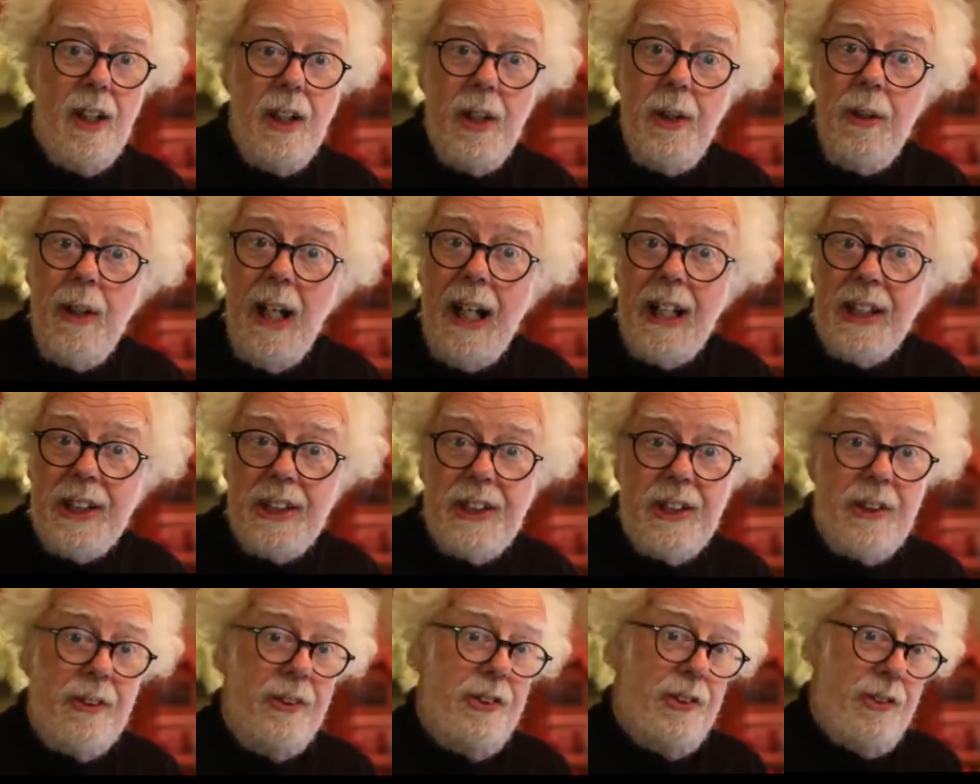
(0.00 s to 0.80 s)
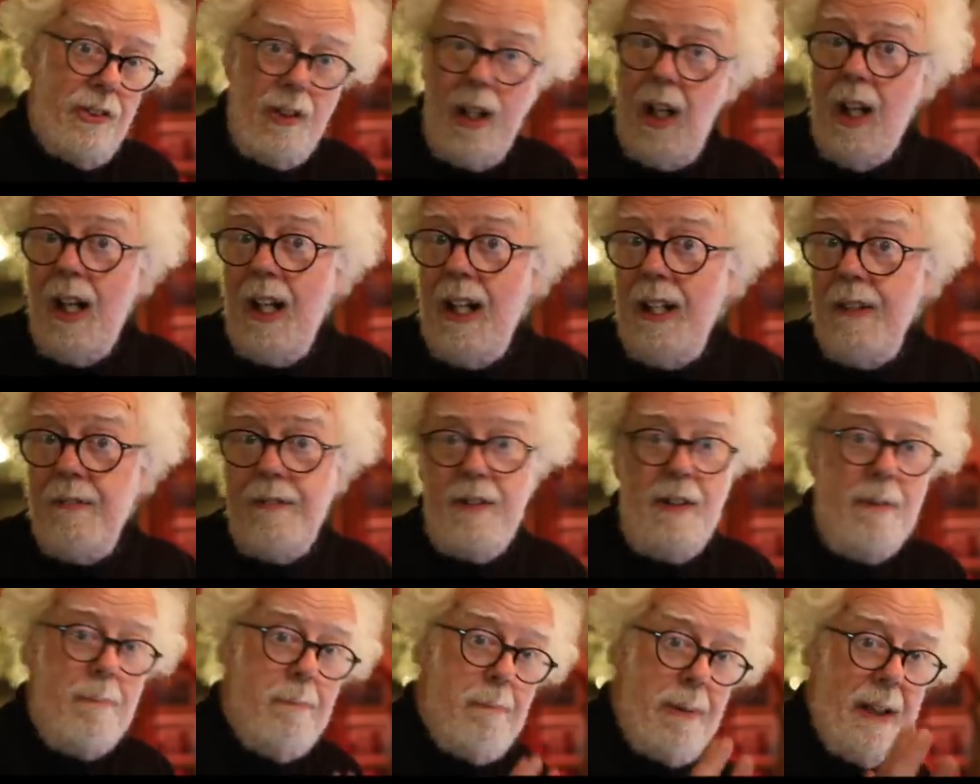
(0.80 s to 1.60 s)
who has to
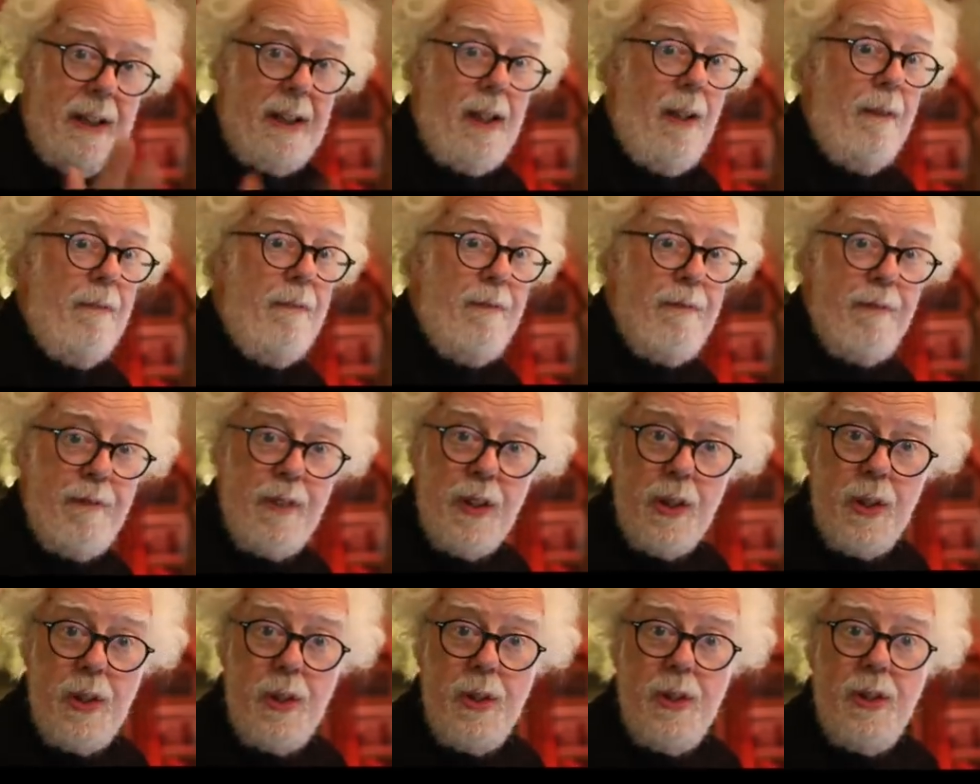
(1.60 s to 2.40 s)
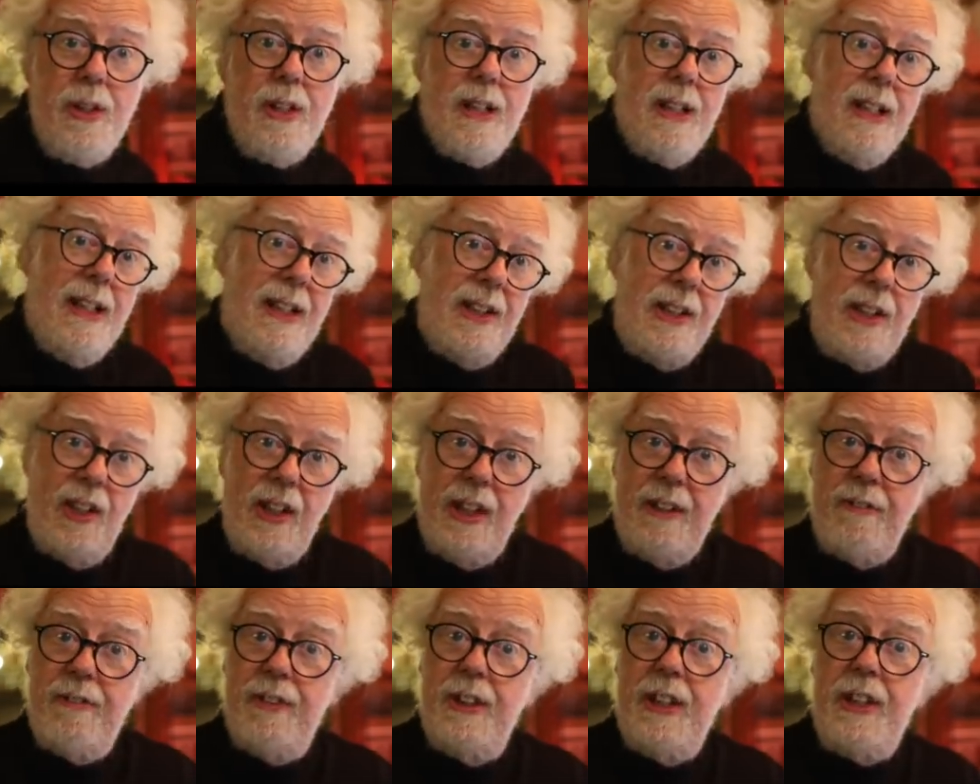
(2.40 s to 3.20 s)
drive and pick up food and
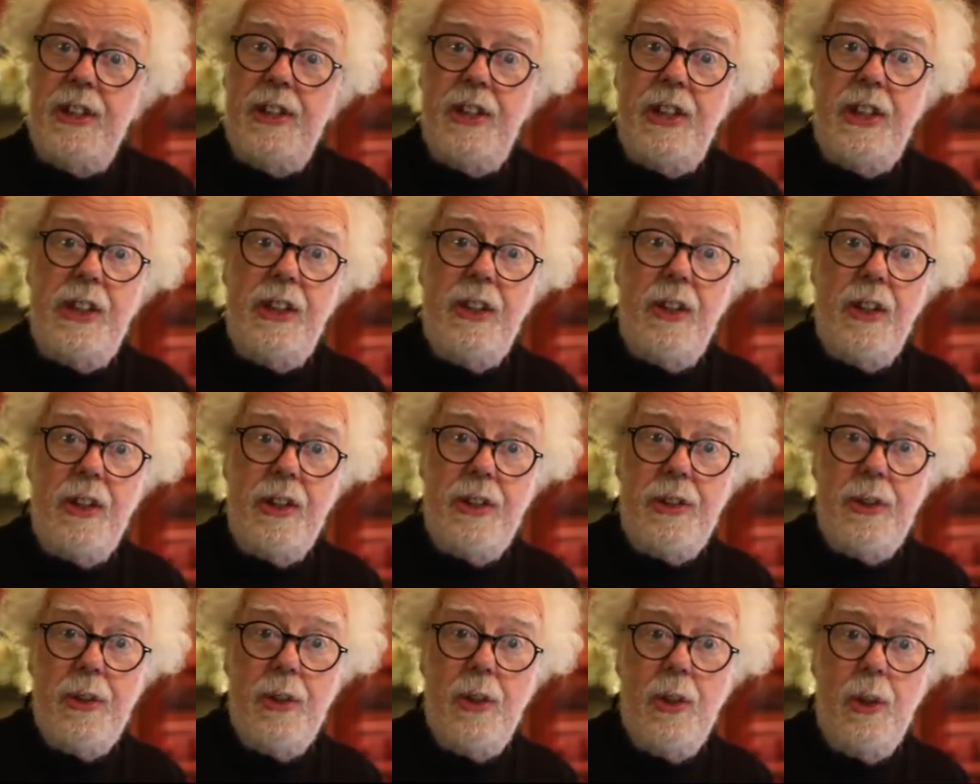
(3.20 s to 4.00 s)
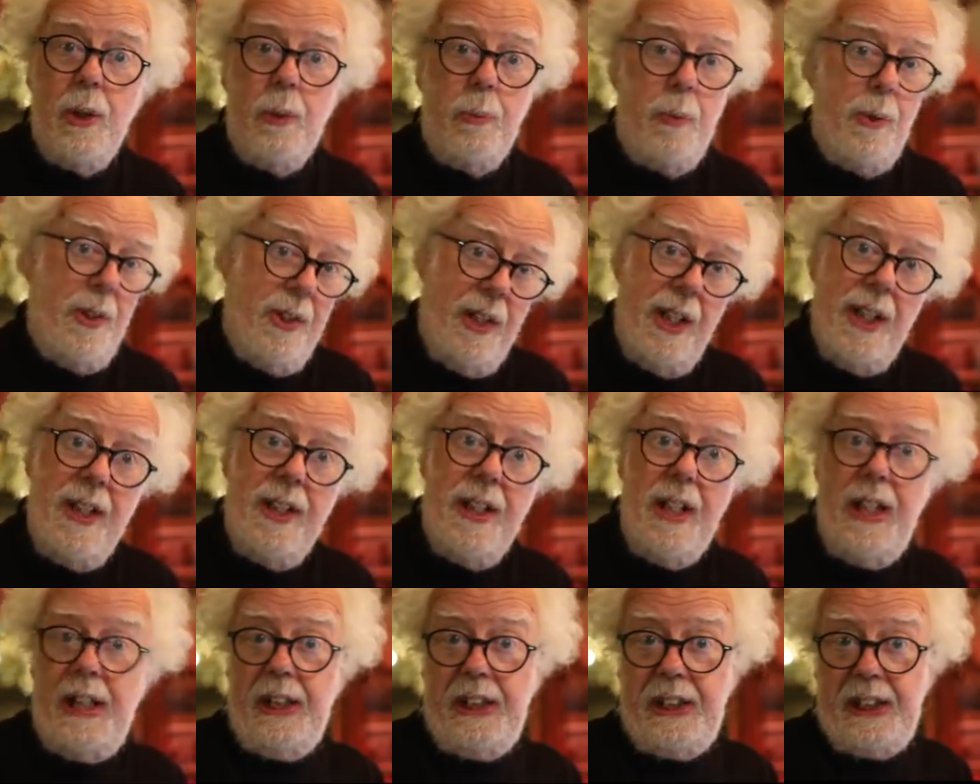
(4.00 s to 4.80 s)
deliver it to your door
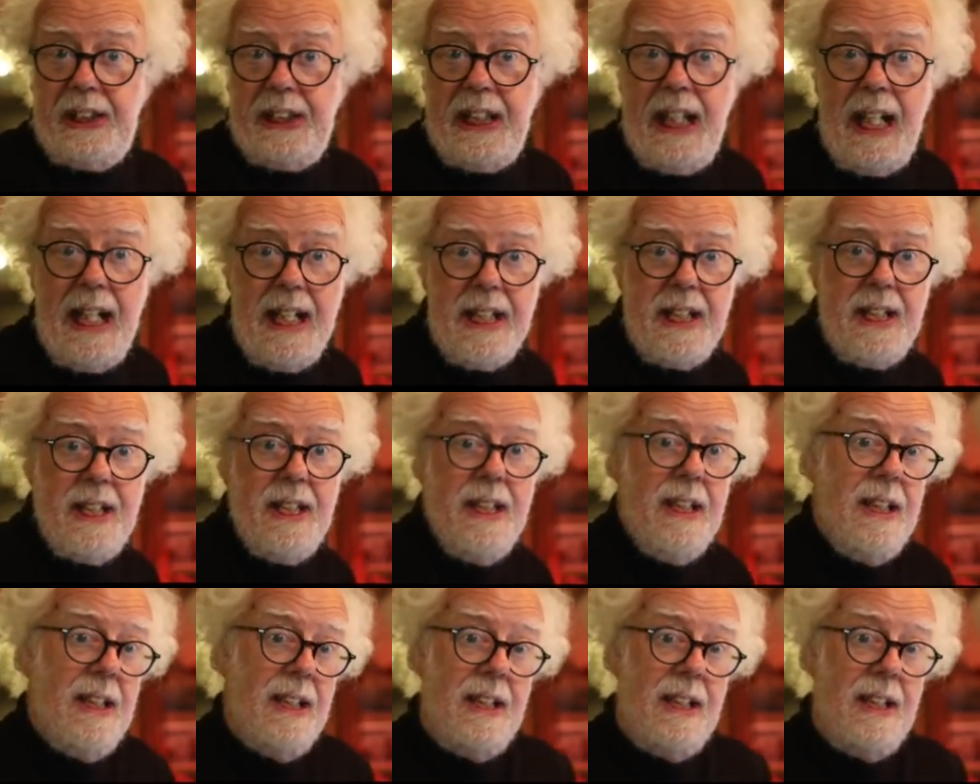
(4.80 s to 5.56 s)
within a set